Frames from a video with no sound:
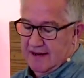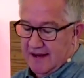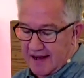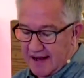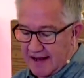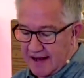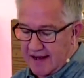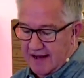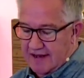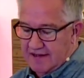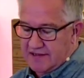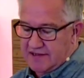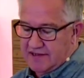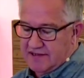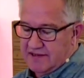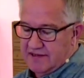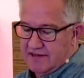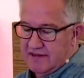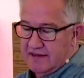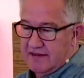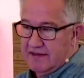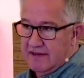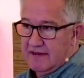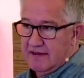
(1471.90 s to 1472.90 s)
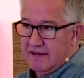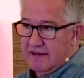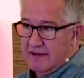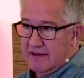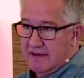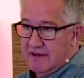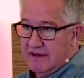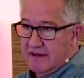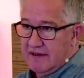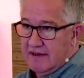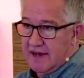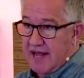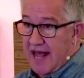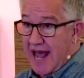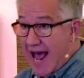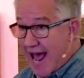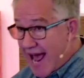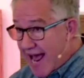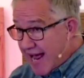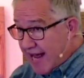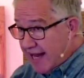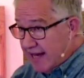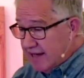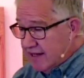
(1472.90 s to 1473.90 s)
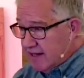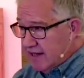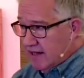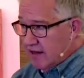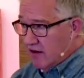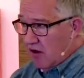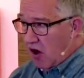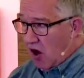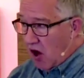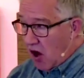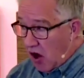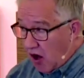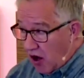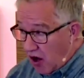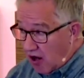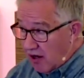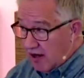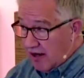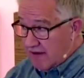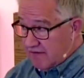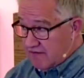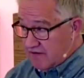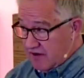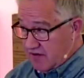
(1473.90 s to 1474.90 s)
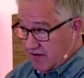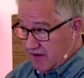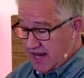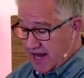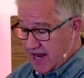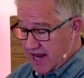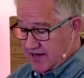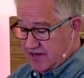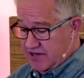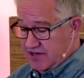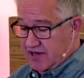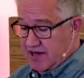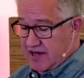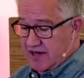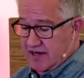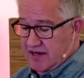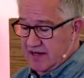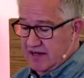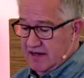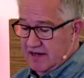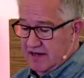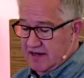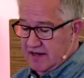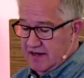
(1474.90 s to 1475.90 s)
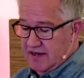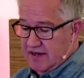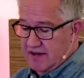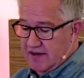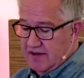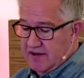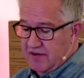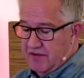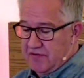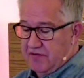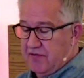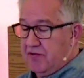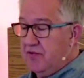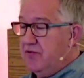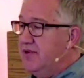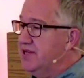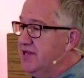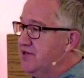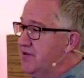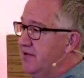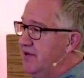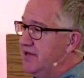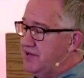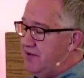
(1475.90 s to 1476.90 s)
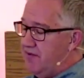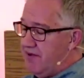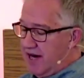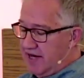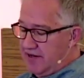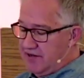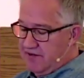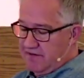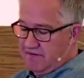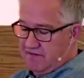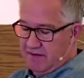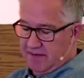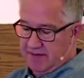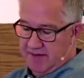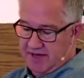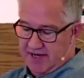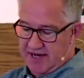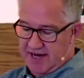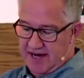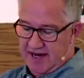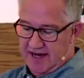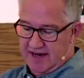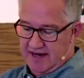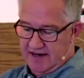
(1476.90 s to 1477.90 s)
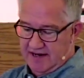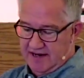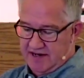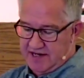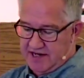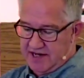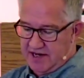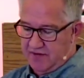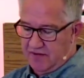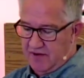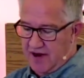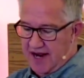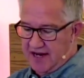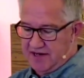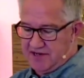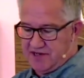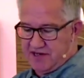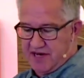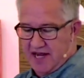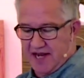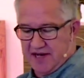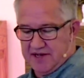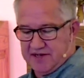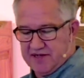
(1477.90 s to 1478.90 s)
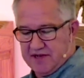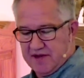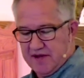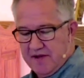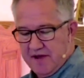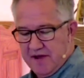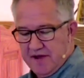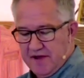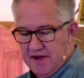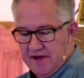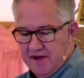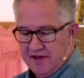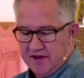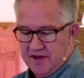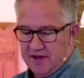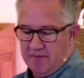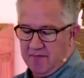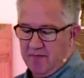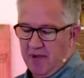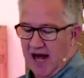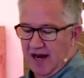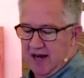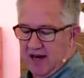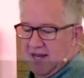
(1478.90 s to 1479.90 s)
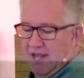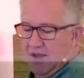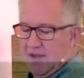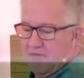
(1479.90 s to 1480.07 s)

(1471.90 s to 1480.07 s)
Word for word: us and all of creation through his resurrection from the dead. Wright says, the bodily